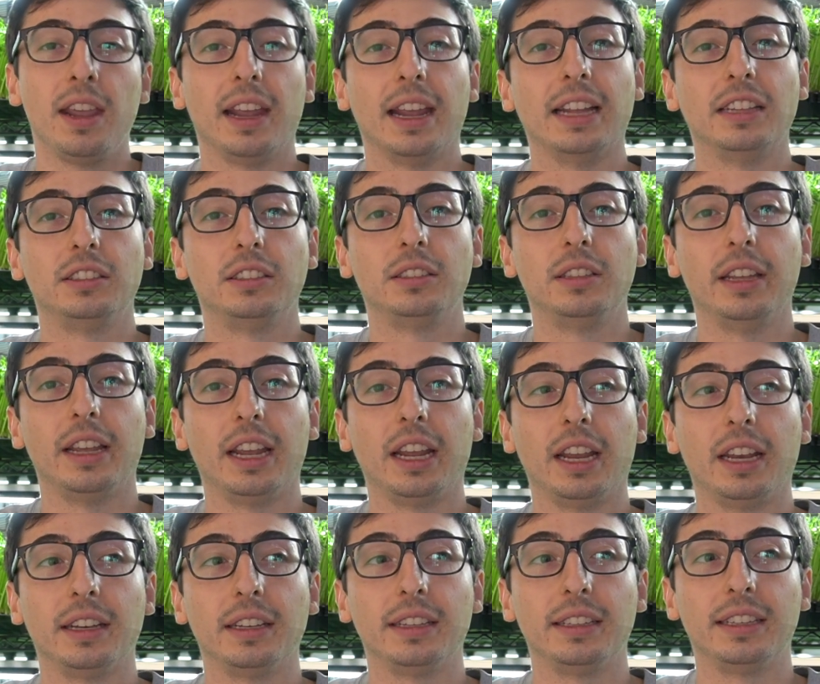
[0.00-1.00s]
It,
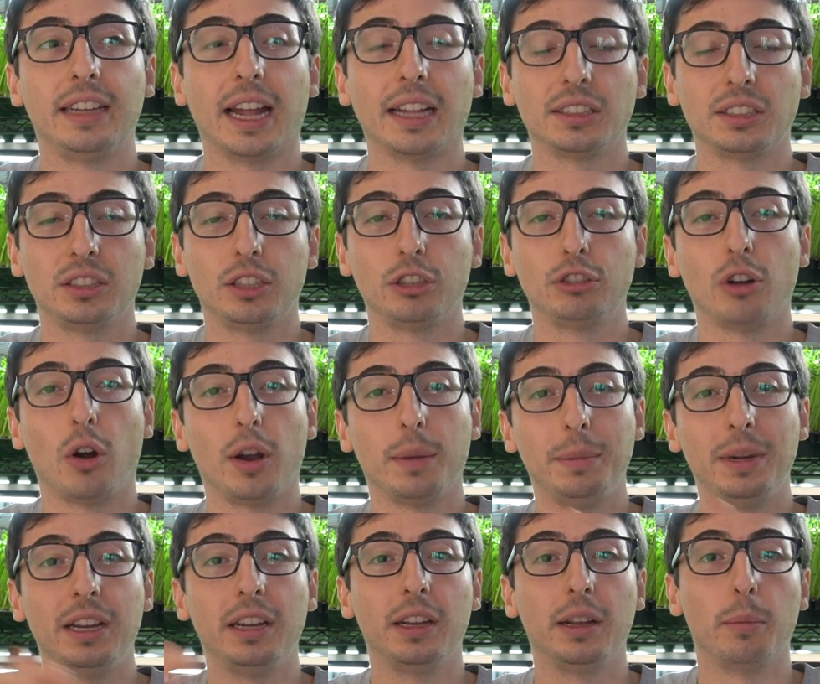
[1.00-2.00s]
it gets the growing
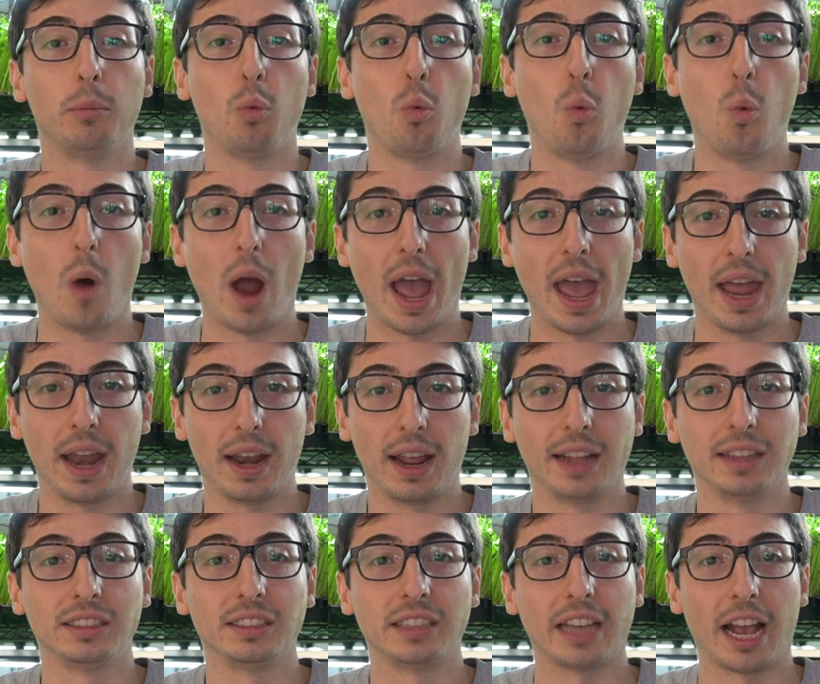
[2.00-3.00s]
medium wet
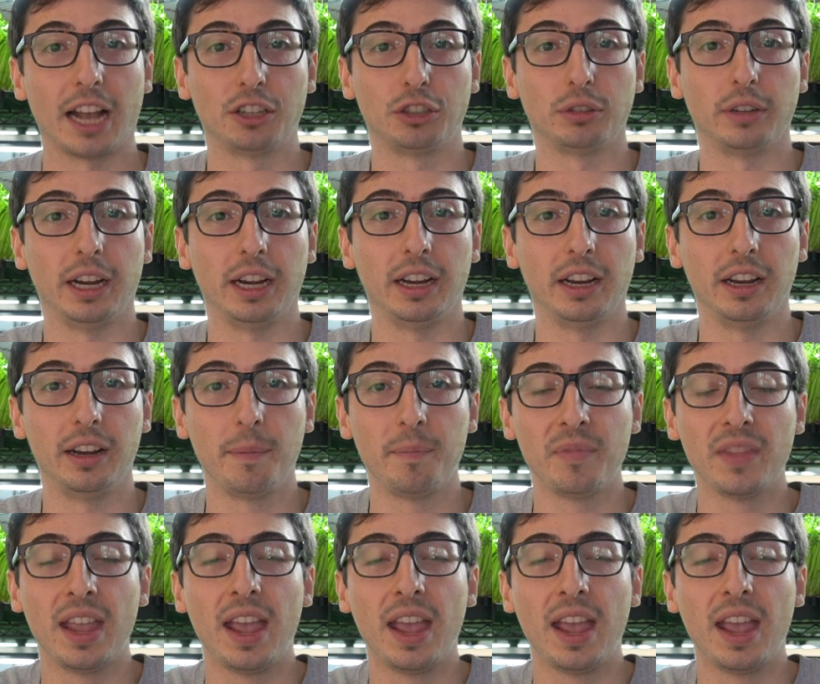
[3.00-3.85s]
and saturated,